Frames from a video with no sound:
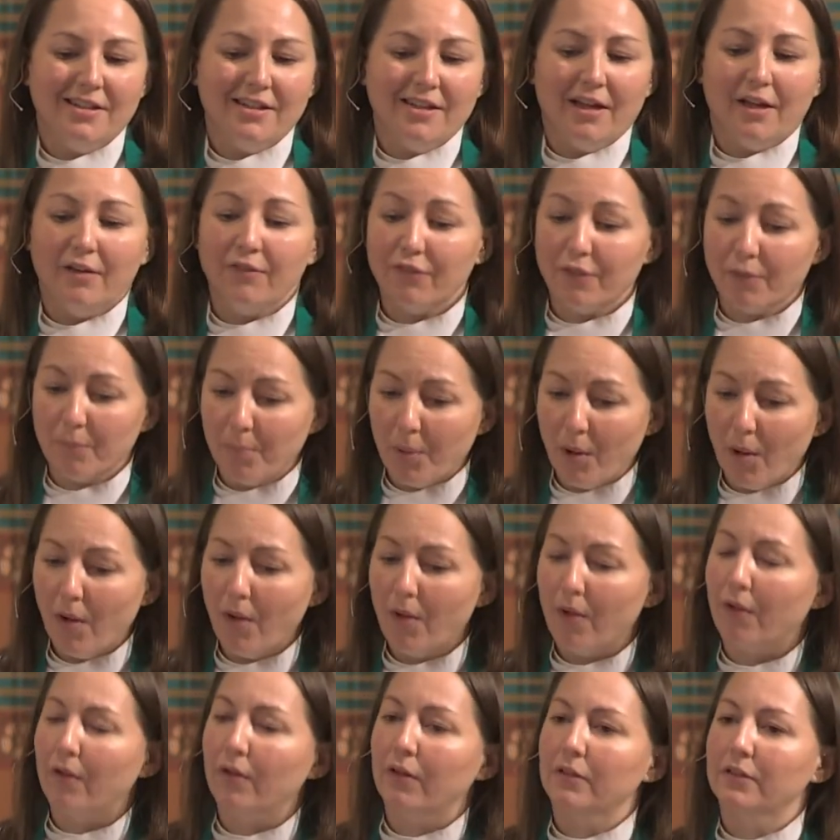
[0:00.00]
And for
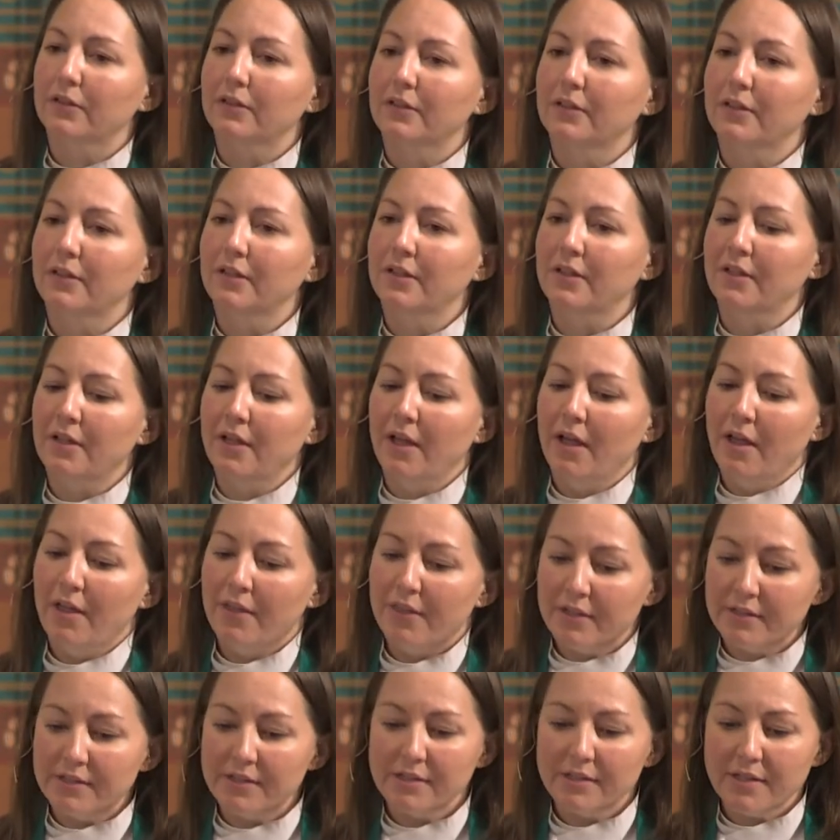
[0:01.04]
Paul,
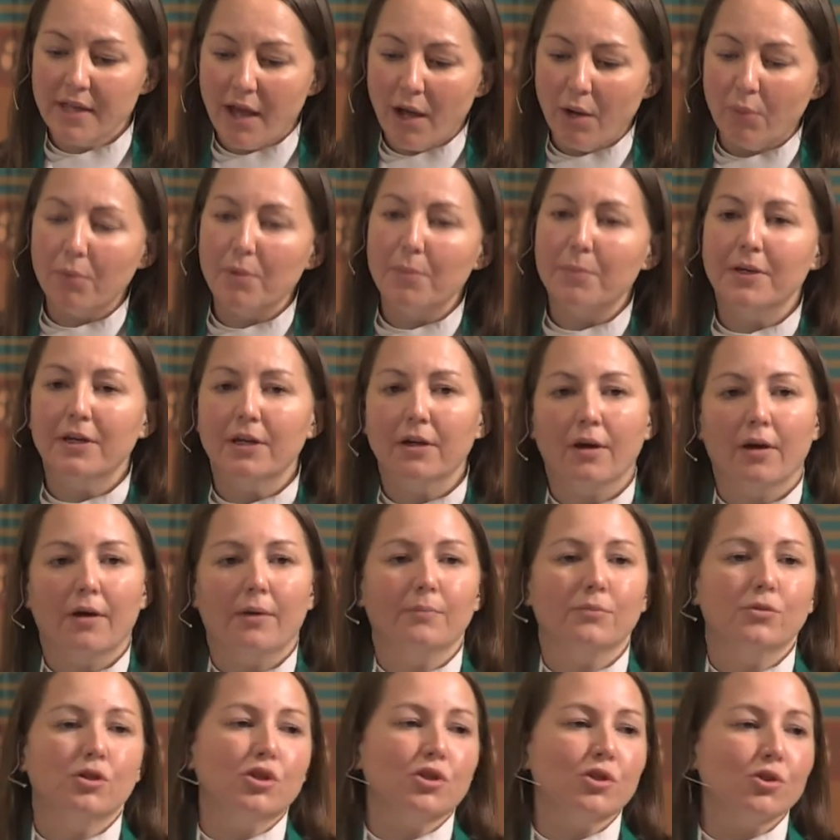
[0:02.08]
this is how we
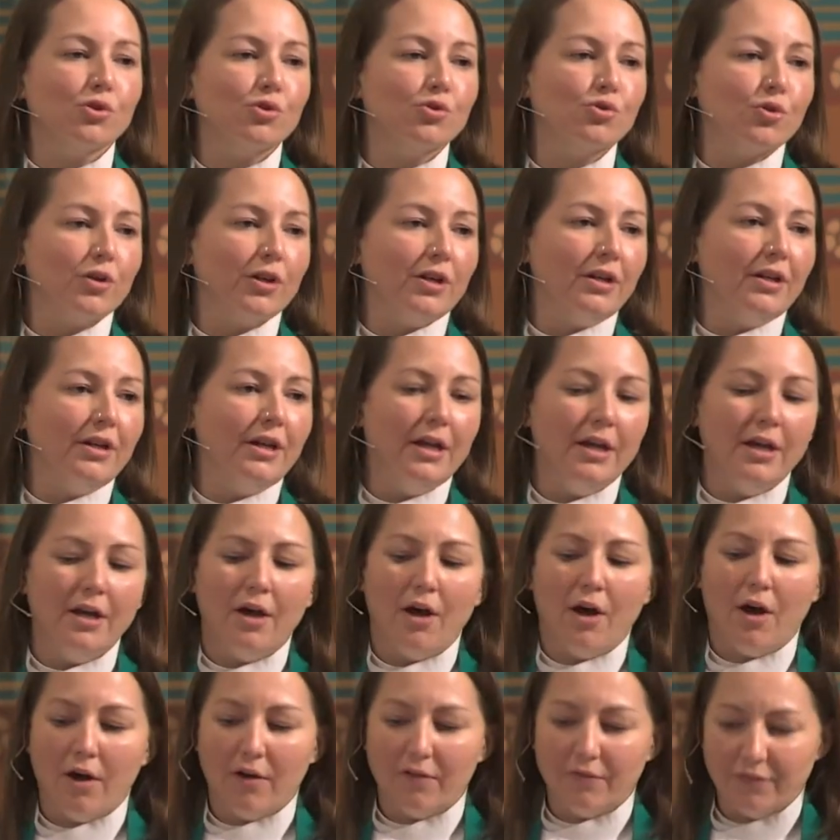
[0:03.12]
become children
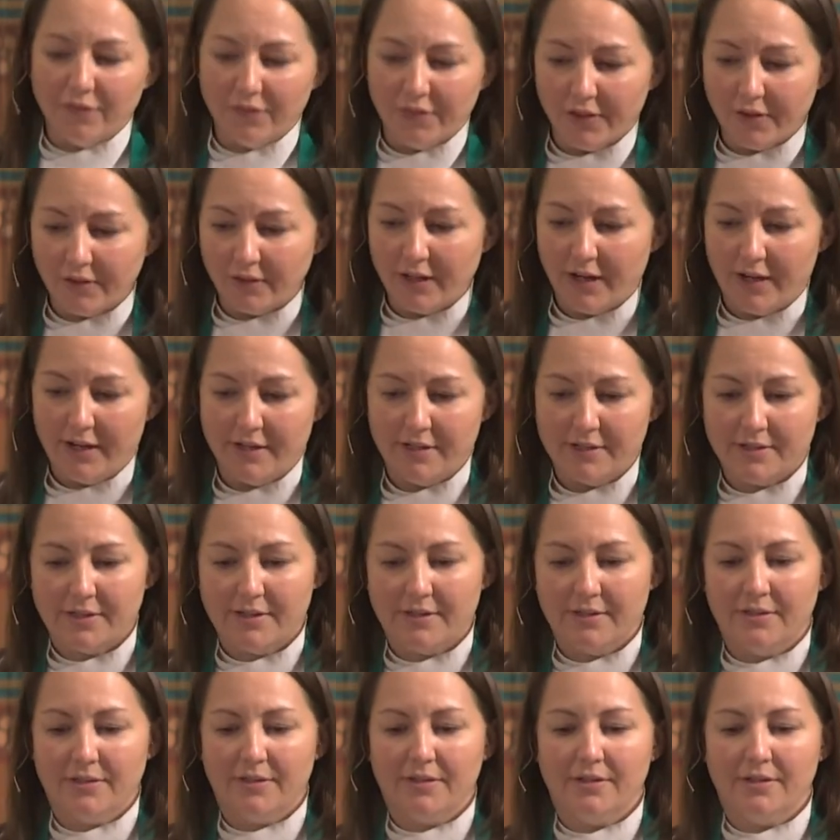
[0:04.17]
of the light